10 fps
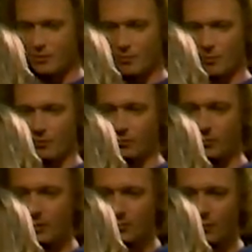number one with
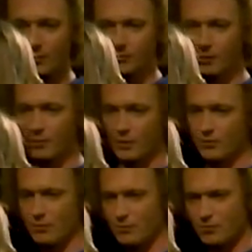me. You always will be, you
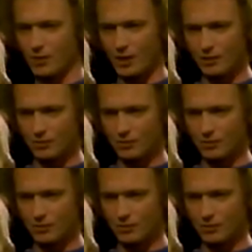know that,